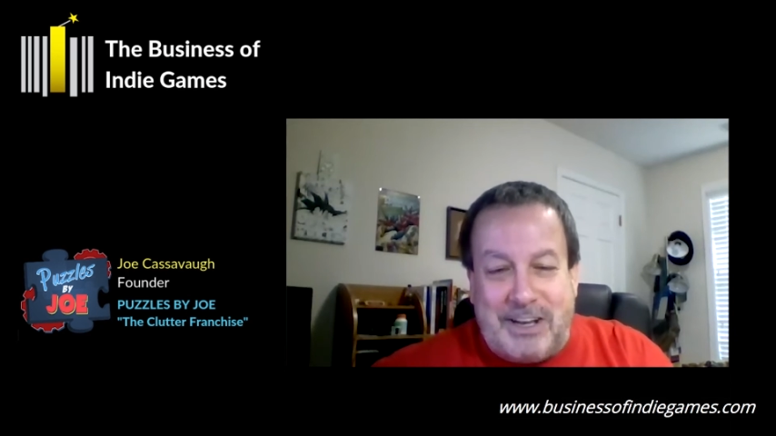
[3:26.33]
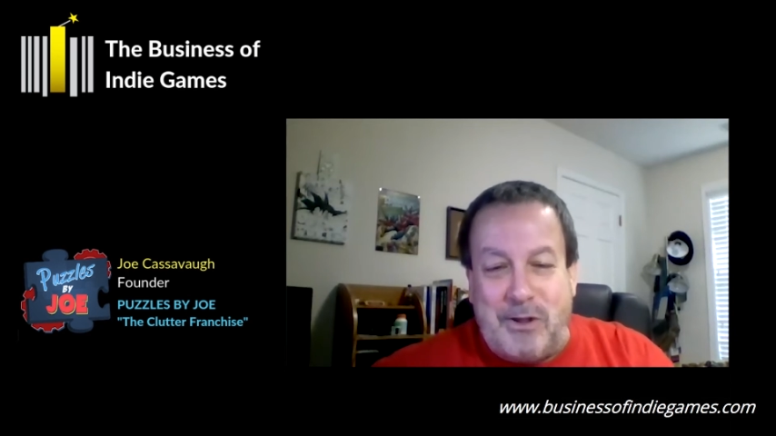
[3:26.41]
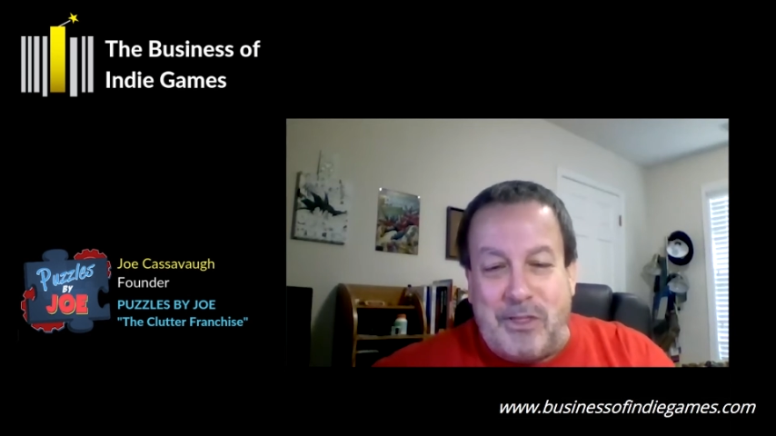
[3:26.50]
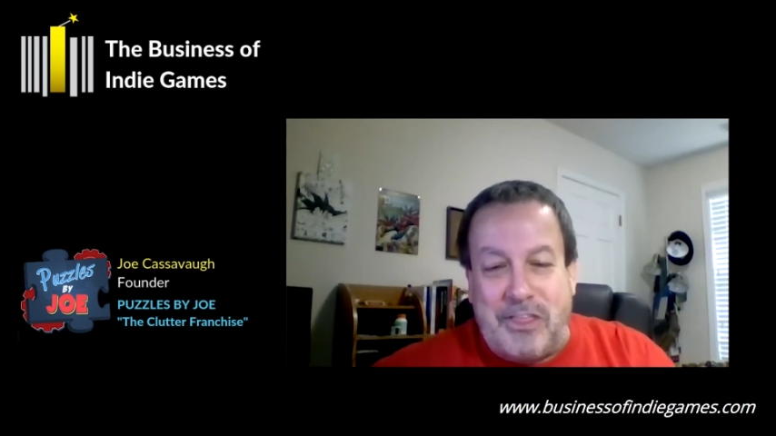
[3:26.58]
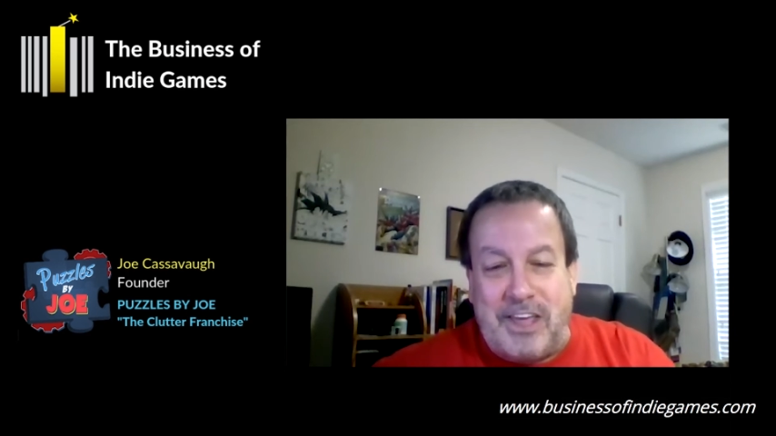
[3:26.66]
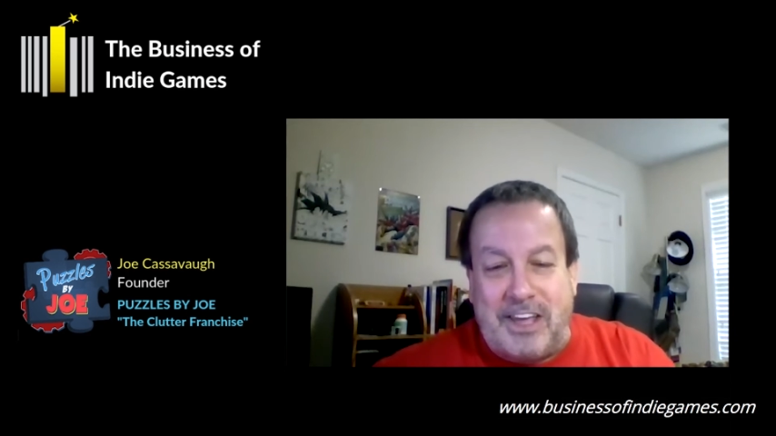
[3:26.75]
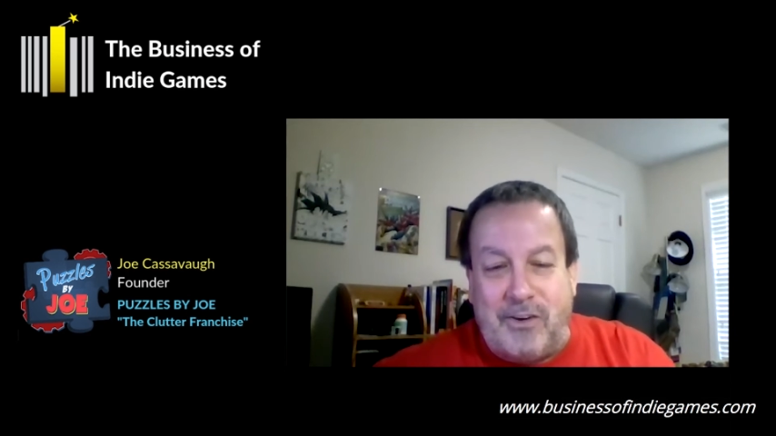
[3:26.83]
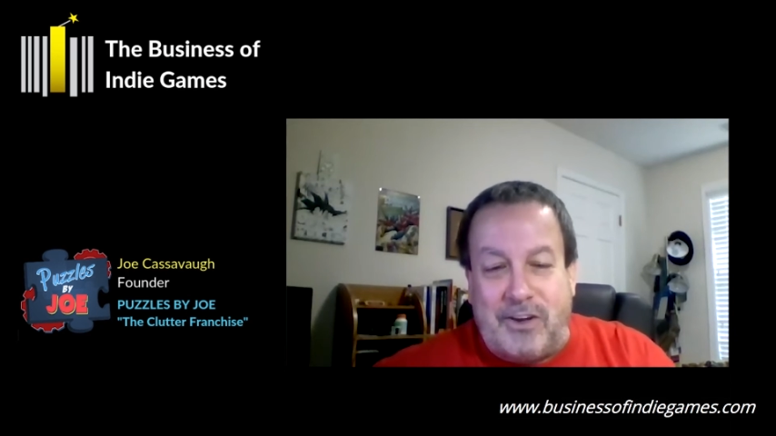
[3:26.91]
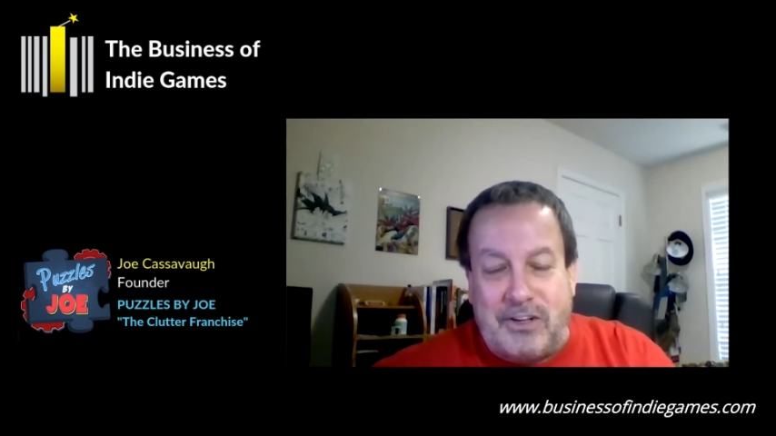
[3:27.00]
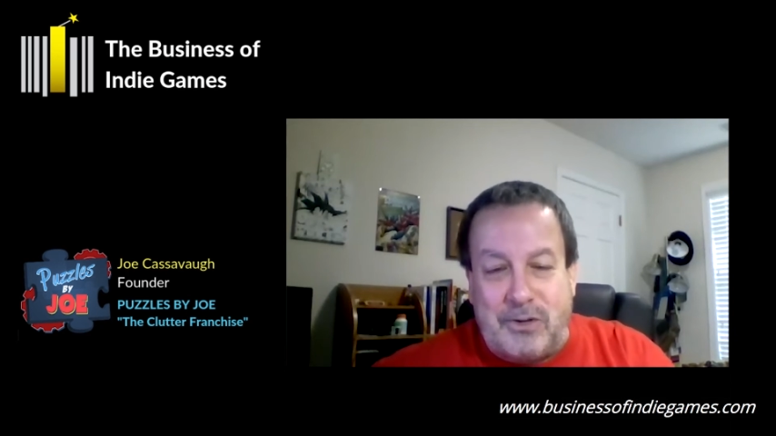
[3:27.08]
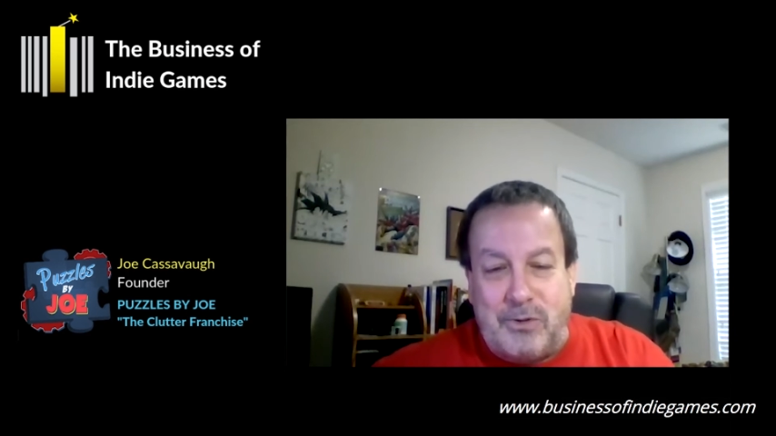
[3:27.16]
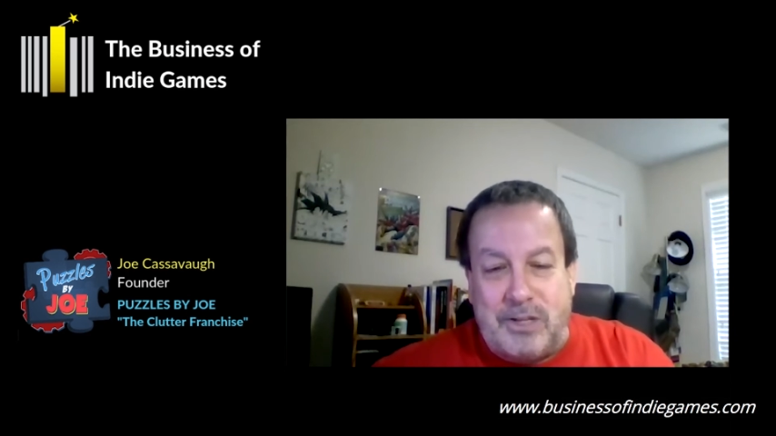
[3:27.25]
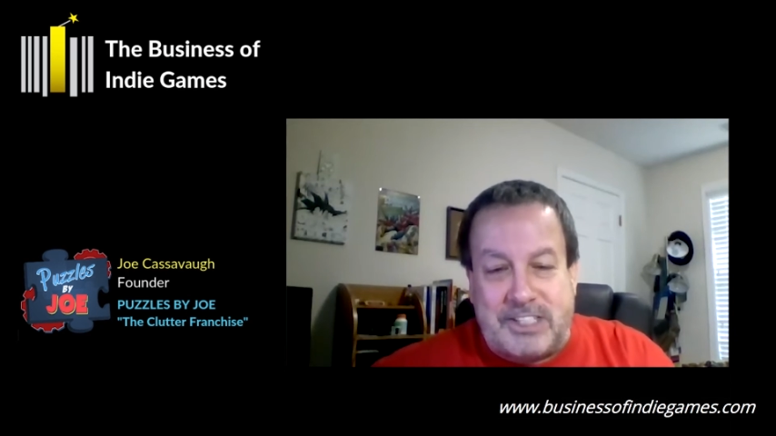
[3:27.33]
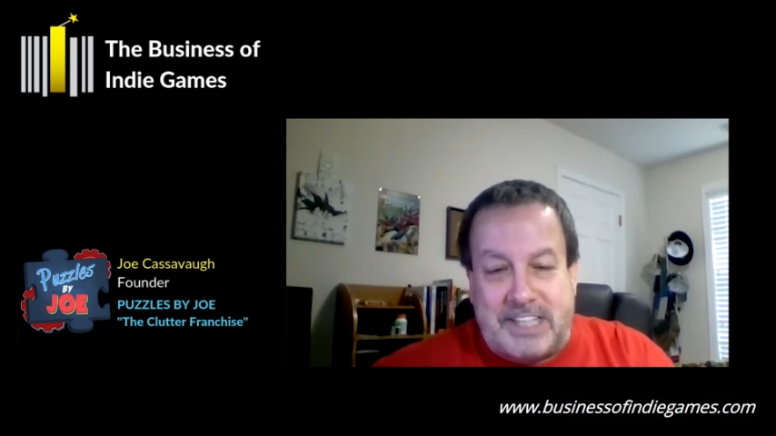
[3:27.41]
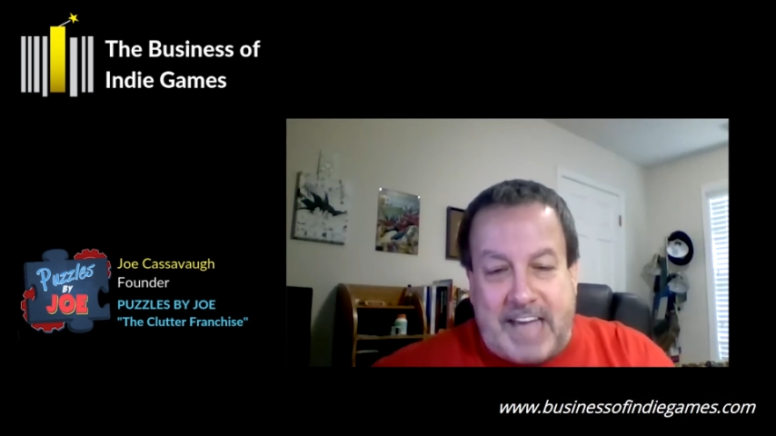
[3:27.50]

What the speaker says: "Do you think you could do this